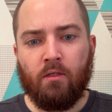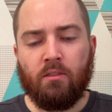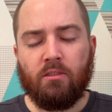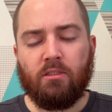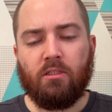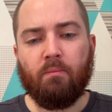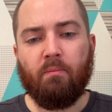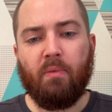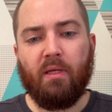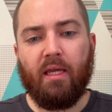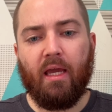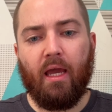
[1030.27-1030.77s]

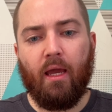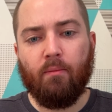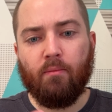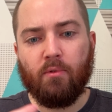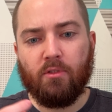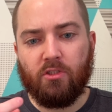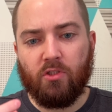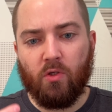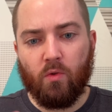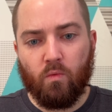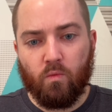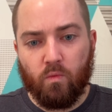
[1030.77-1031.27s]
to be able
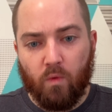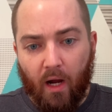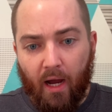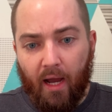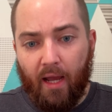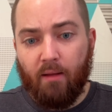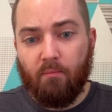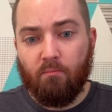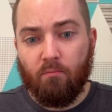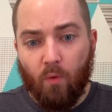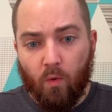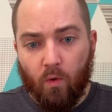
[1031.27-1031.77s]
to
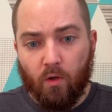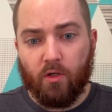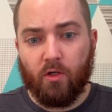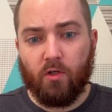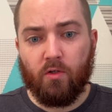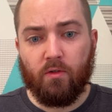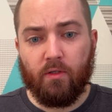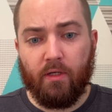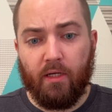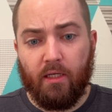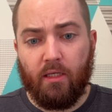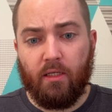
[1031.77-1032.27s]
write more
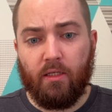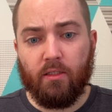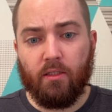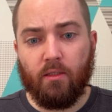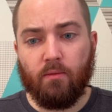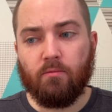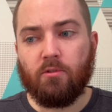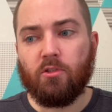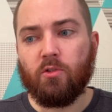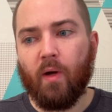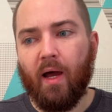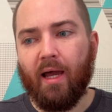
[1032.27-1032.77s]

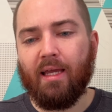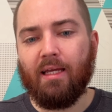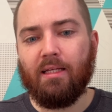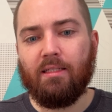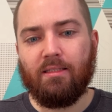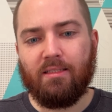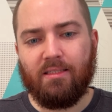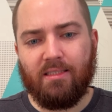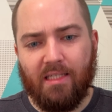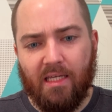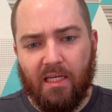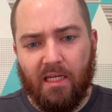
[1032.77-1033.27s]
curriculum so I
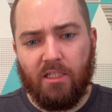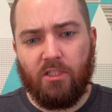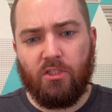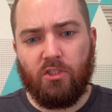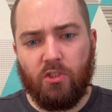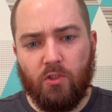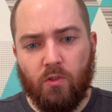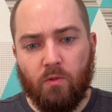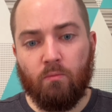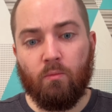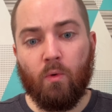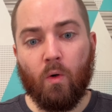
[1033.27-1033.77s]
can
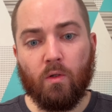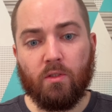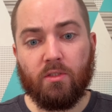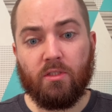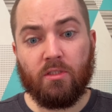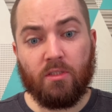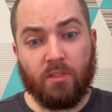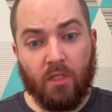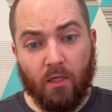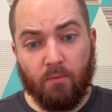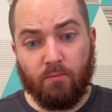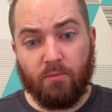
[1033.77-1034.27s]
teach you more
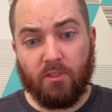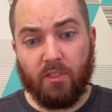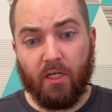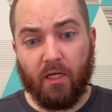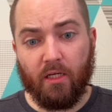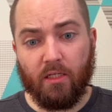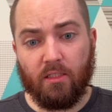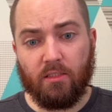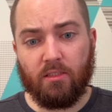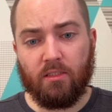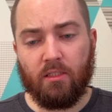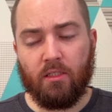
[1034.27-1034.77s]

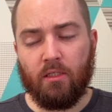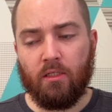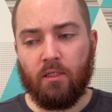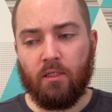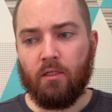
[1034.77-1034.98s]
subjects,